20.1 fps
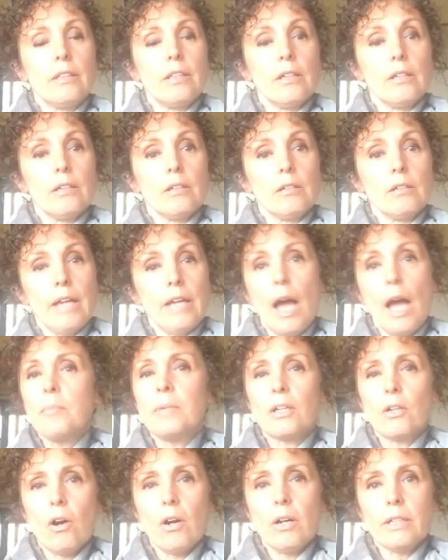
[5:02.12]
the
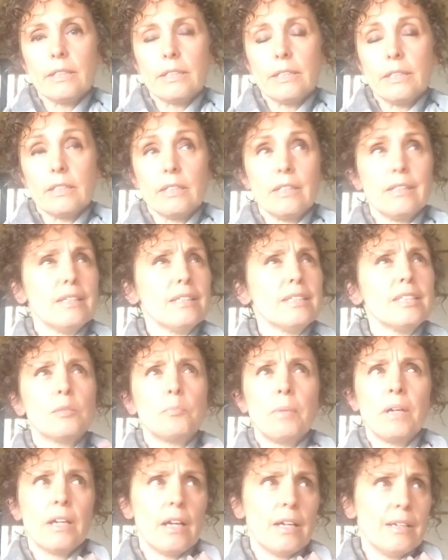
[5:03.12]
cabinet carcasses, and this has
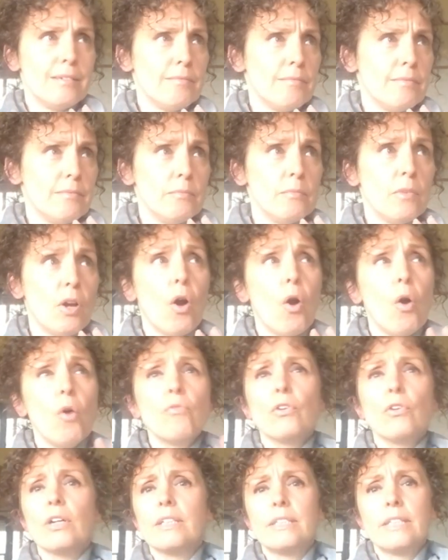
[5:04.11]
been
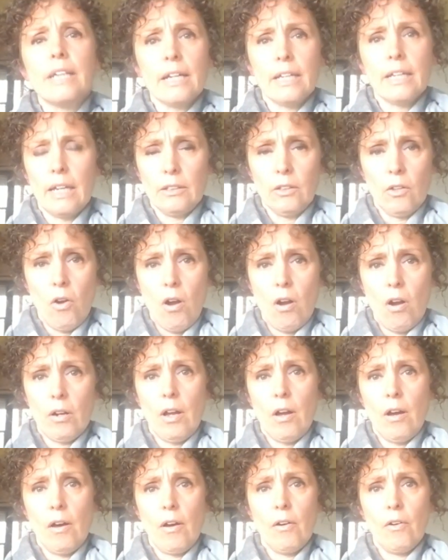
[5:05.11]
over a decade long
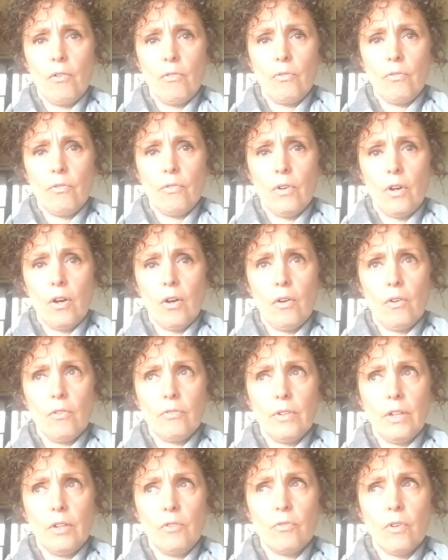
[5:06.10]
of
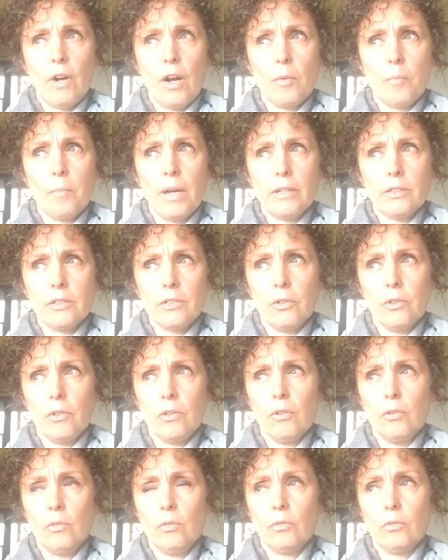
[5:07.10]

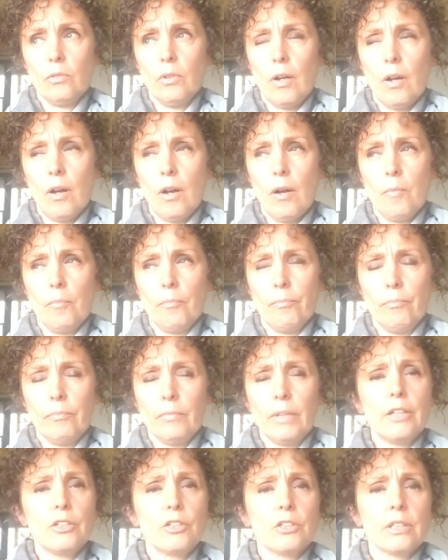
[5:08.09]
environmental
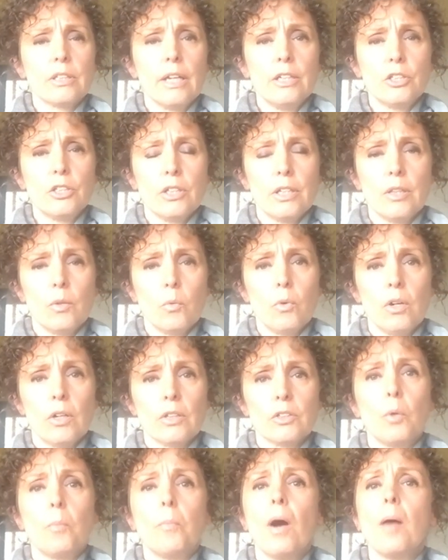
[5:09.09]
legislation in the
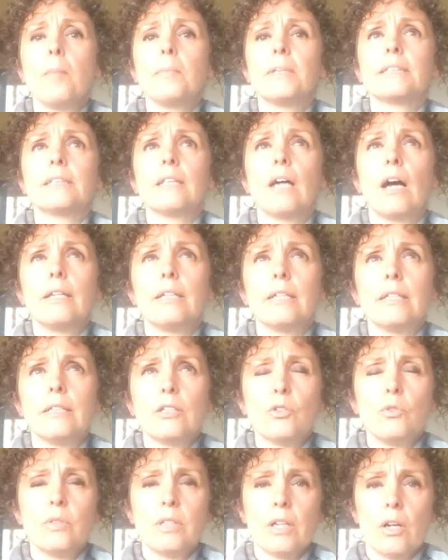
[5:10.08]
works. Obama signed in
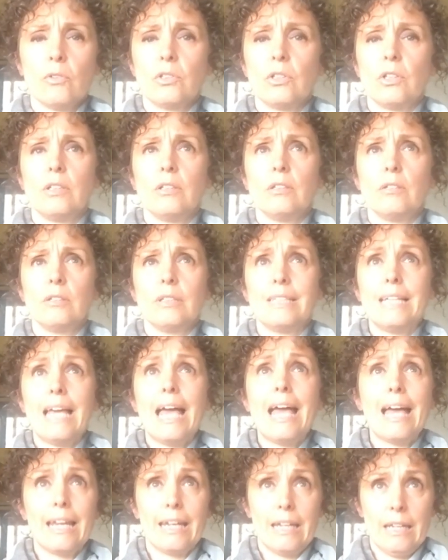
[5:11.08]

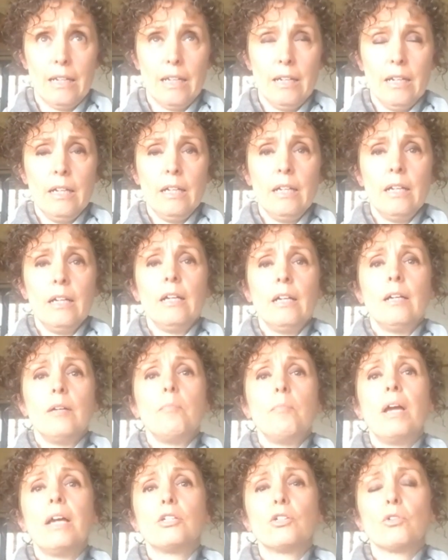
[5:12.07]
2010
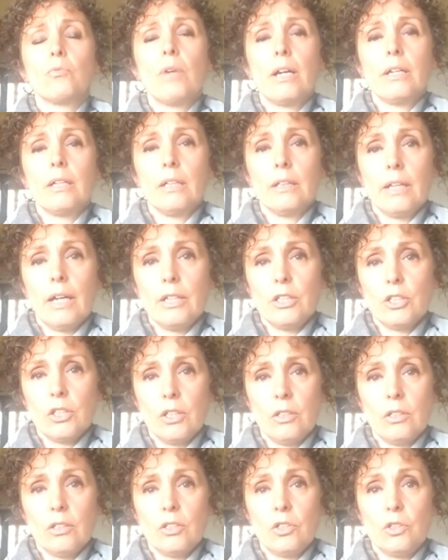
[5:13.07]
major
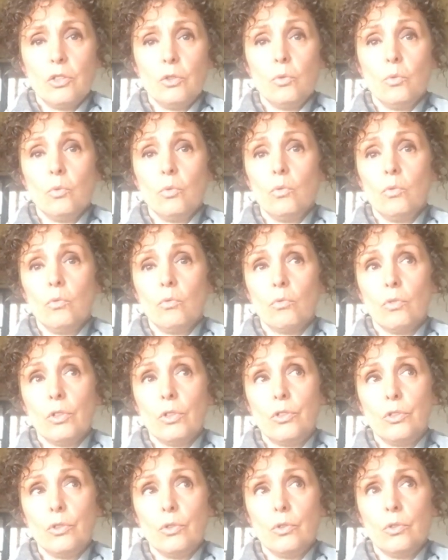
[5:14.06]
regulation to
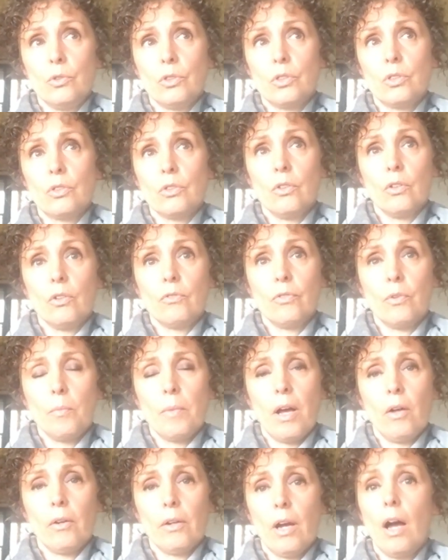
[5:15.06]
reduce
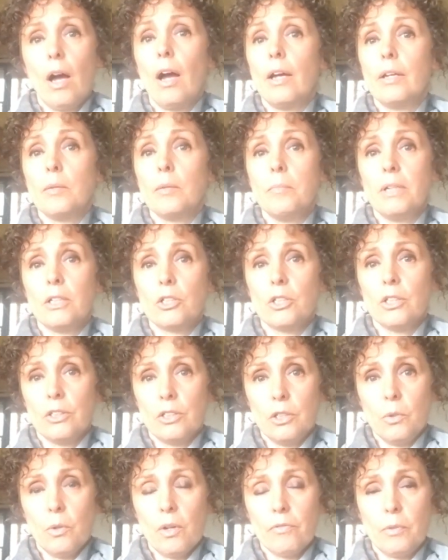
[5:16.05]
formaldehyde emissions,
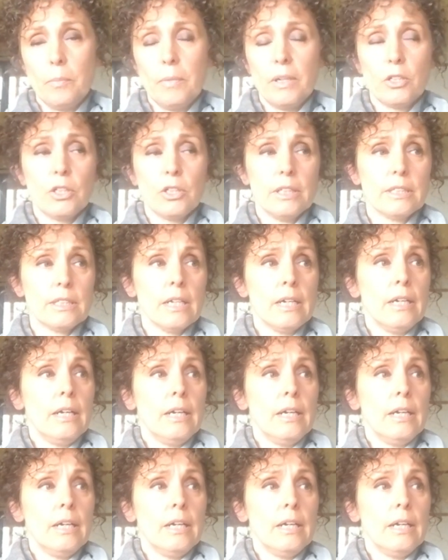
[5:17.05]
UF emissions.